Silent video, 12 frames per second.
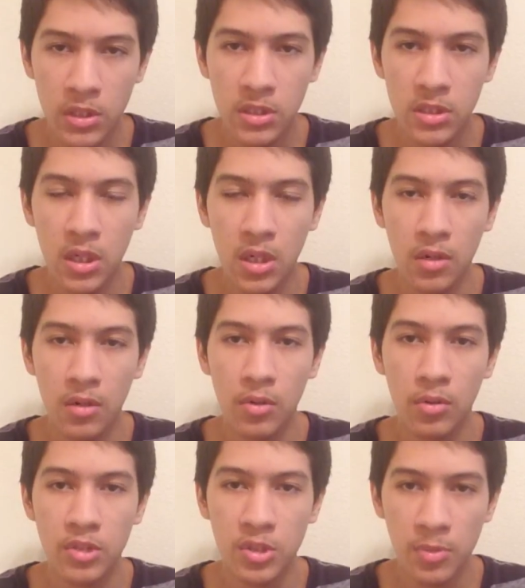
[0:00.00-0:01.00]

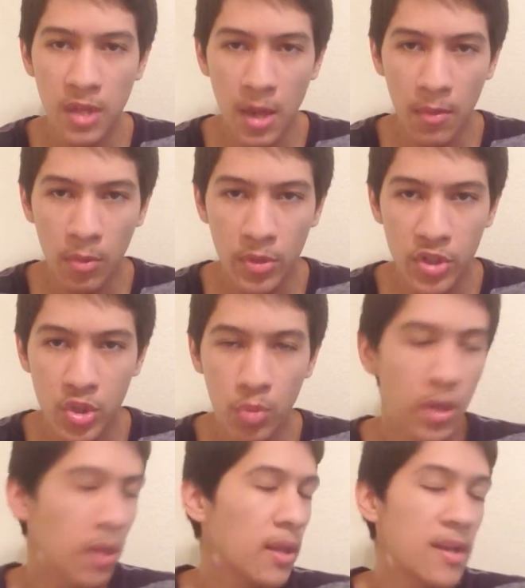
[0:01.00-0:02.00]
so do with that with what you
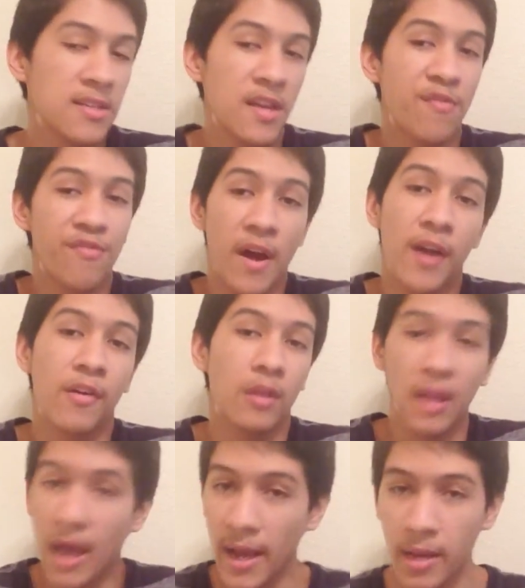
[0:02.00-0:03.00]
will. It is a fire
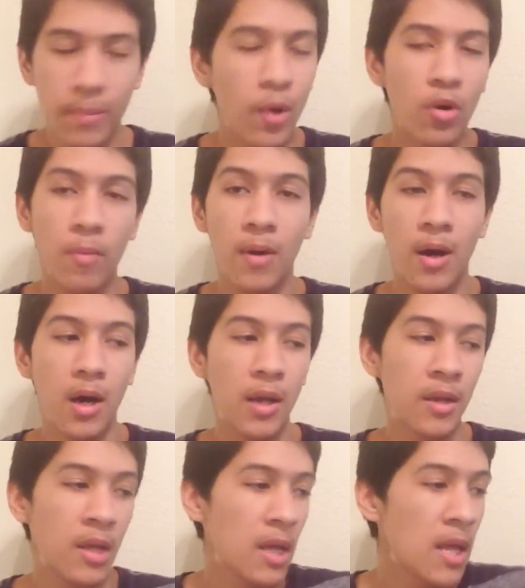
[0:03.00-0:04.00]
lion
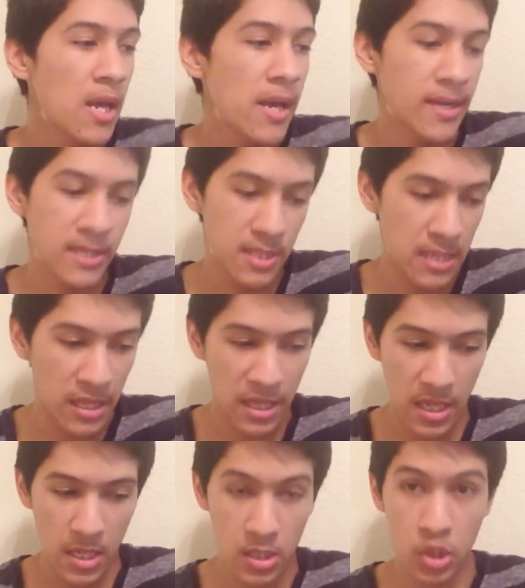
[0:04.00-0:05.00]
Pokemon. It's
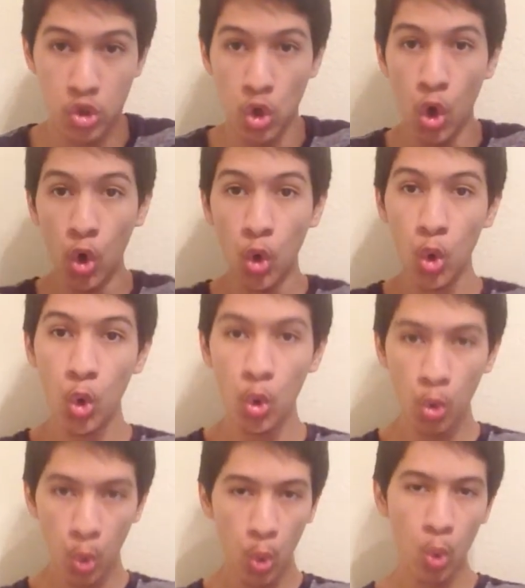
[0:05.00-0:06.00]
nothing
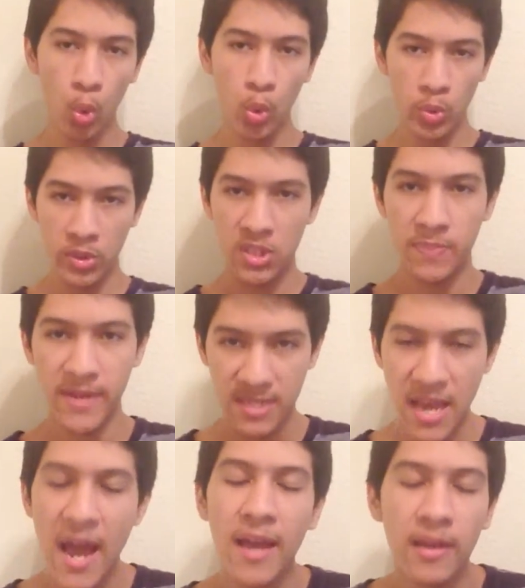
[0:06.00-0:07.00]
too
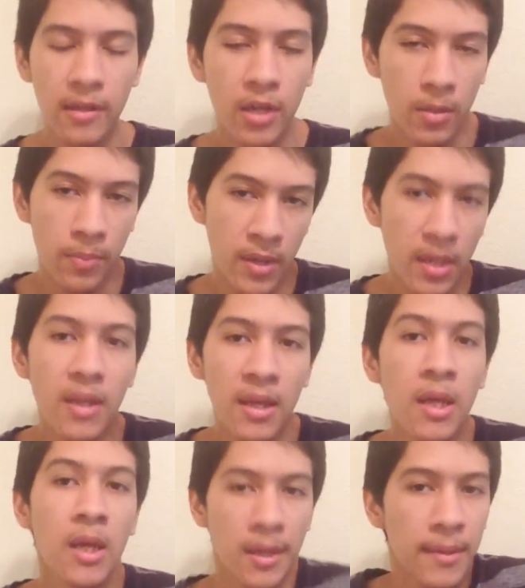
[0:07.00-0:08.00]
spectacular, but
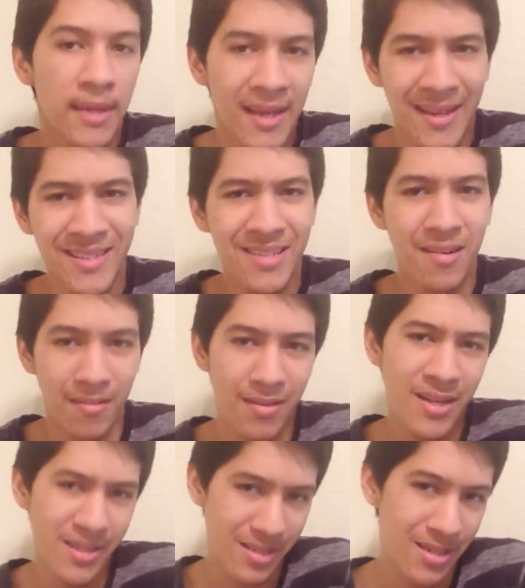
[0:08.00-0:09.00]
it's
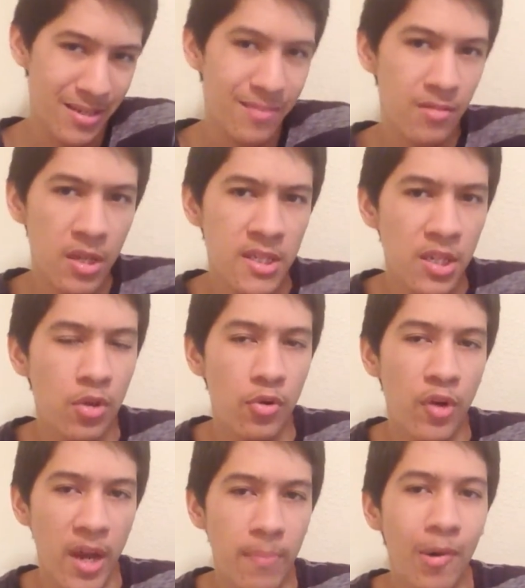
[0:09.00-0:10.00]
a
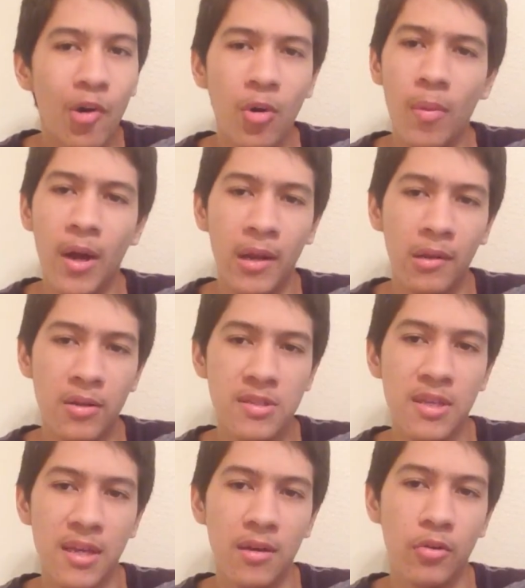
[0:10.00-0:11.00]
great Pokemon. It
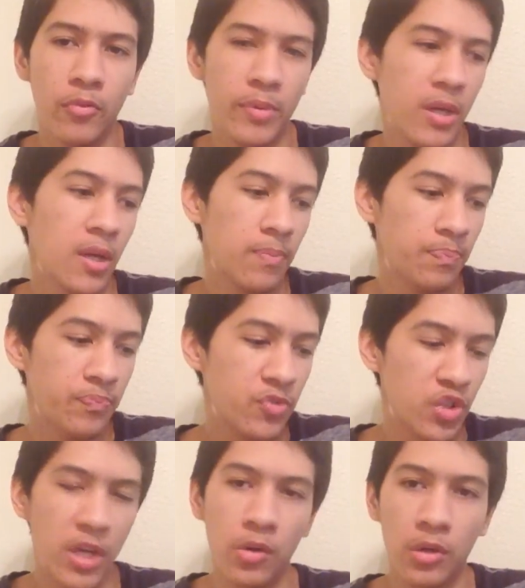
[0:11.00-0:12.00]
looks like it'll be a
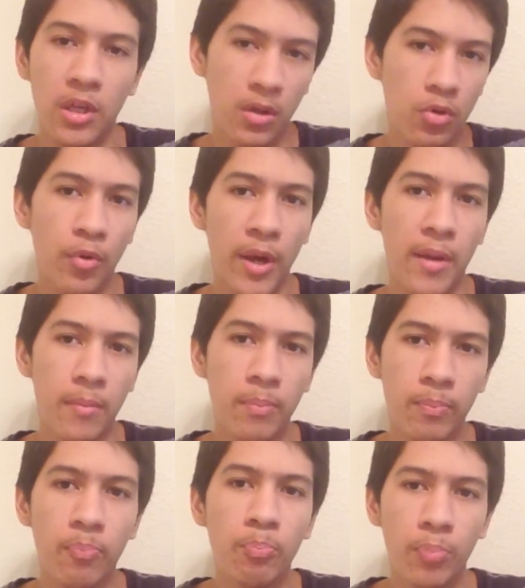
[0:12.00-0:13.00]
generally great
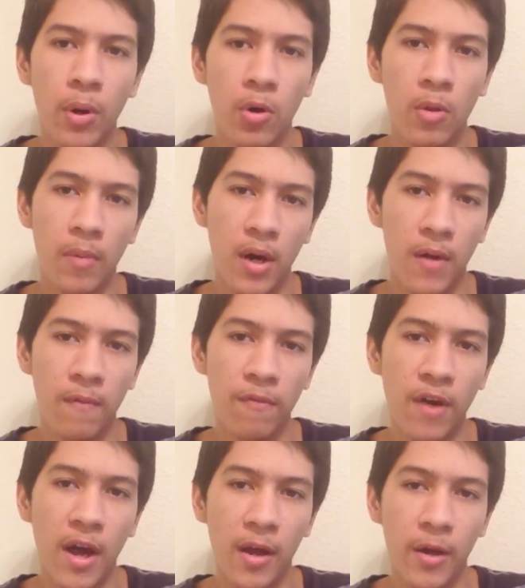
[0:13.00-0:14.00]
Pokemon,
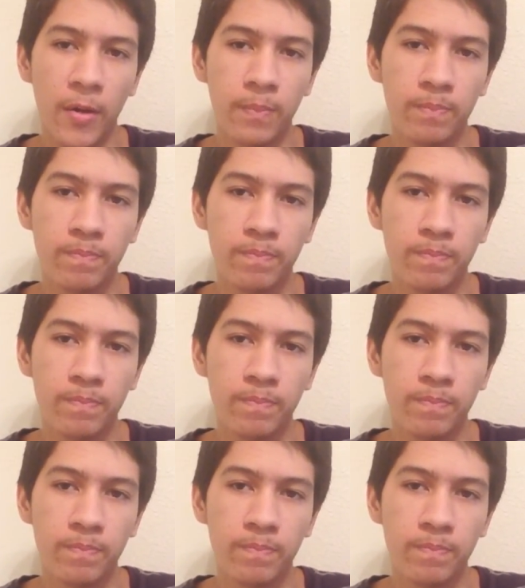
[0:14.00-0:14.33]
fire,